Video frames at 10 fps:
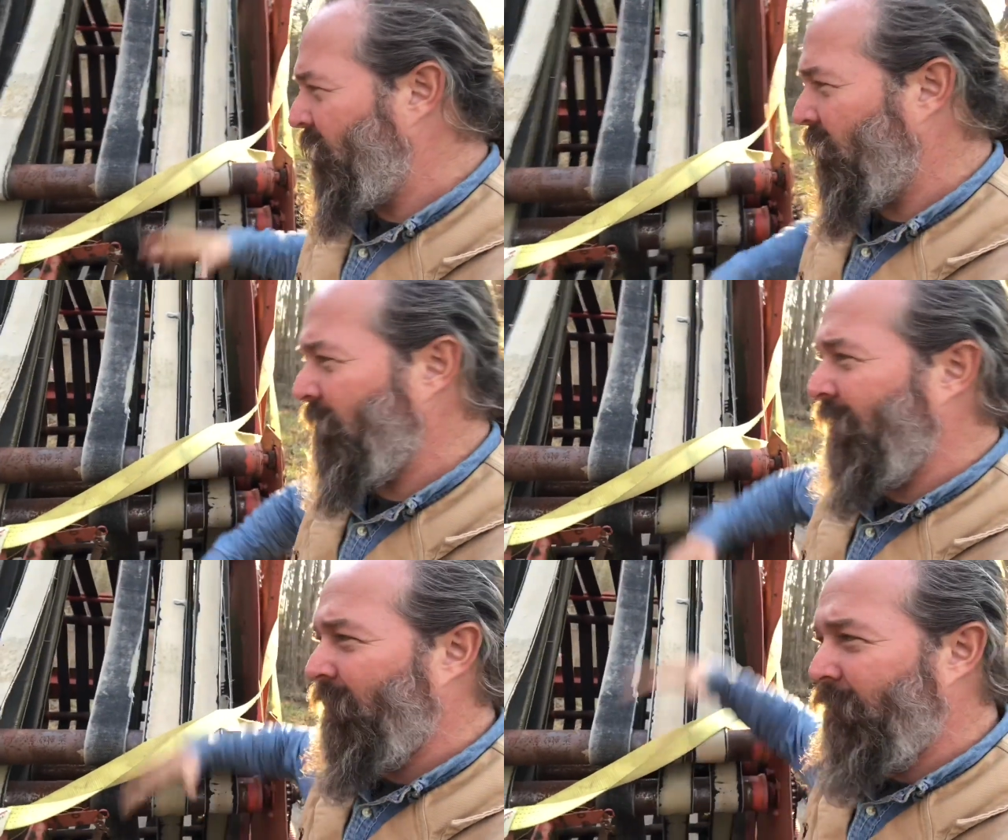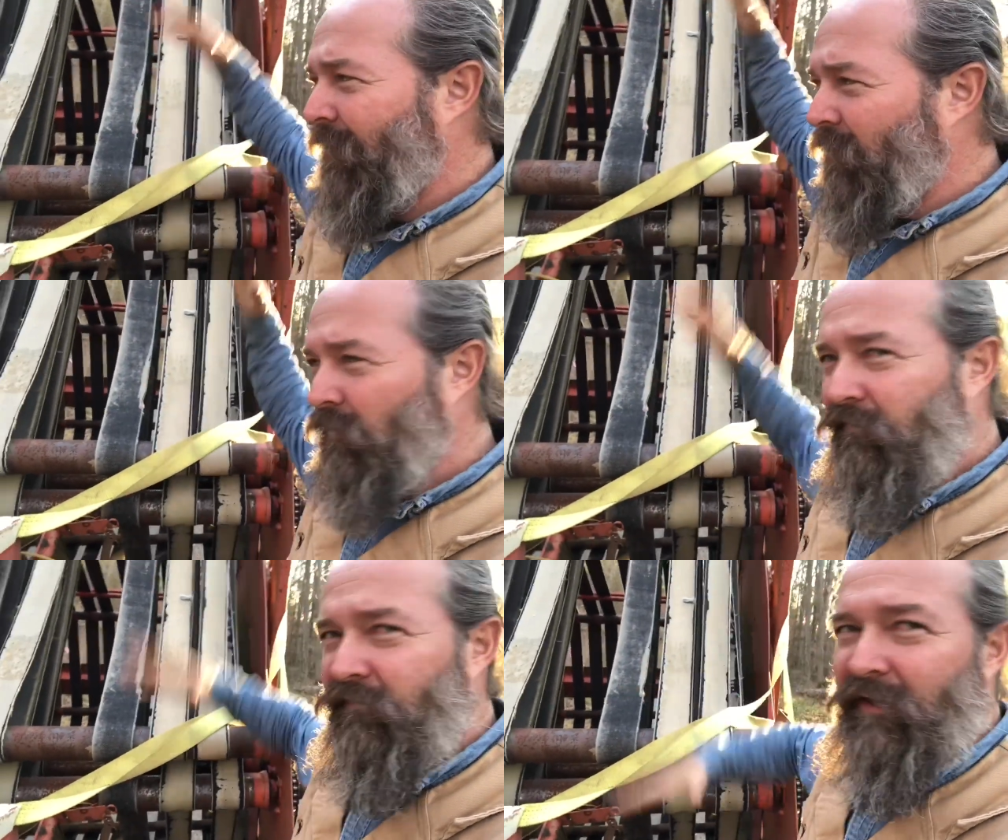you can make a
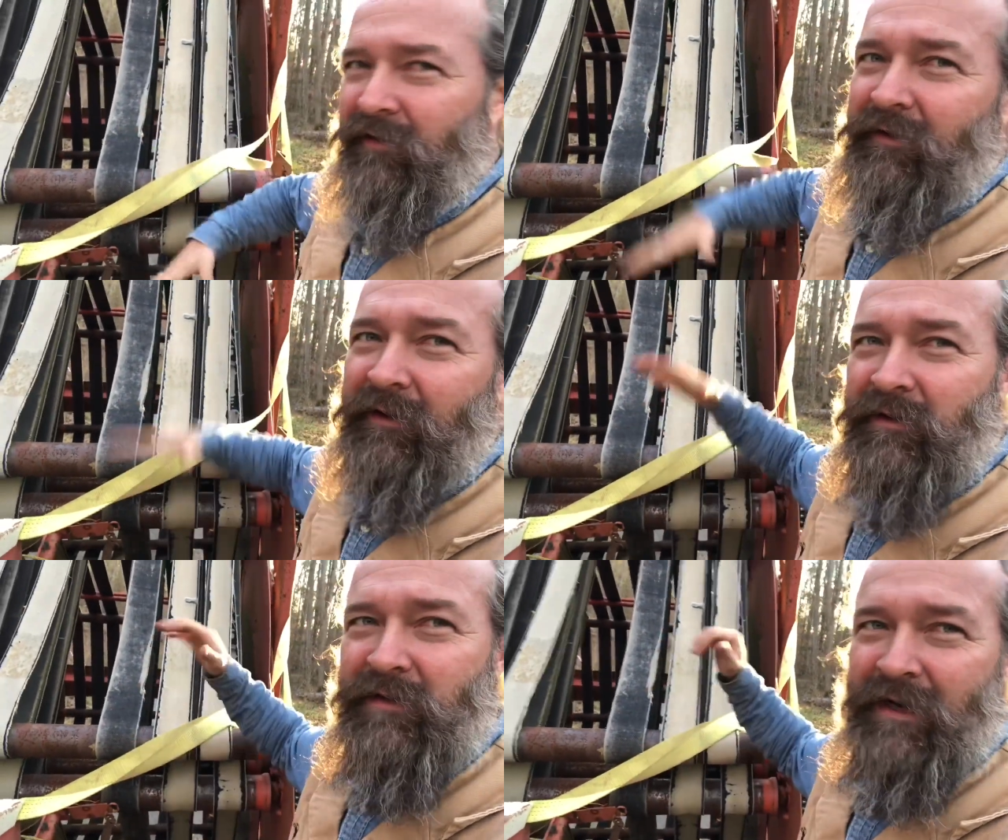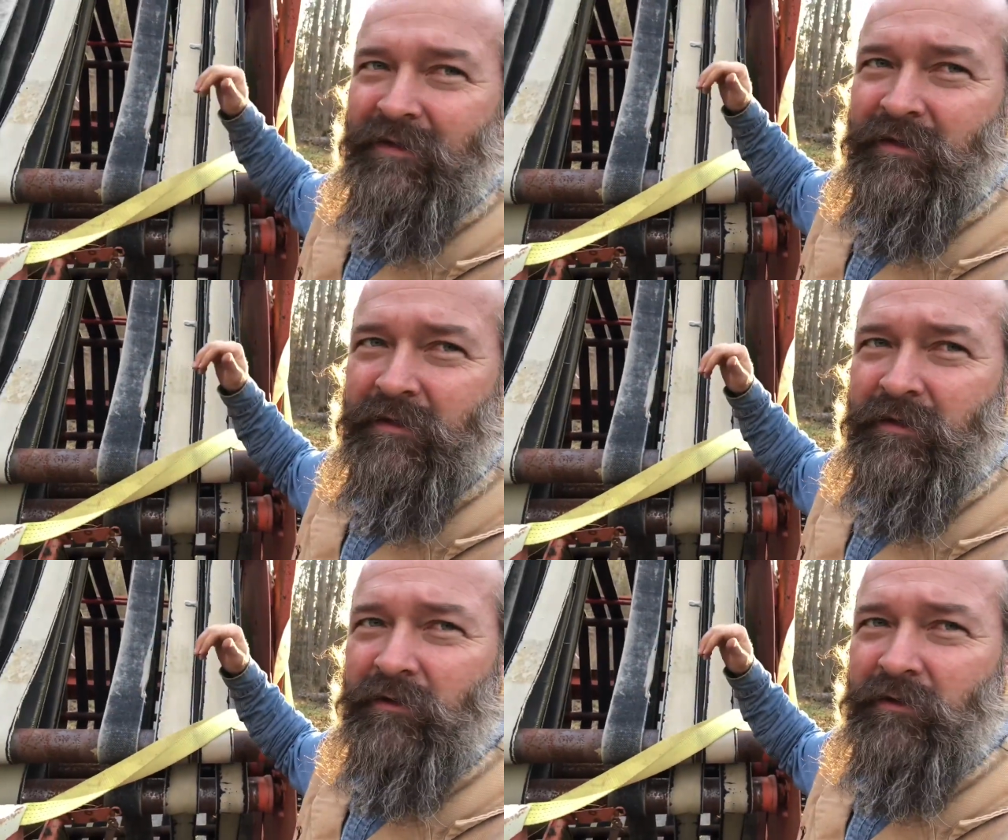bale of varying sizes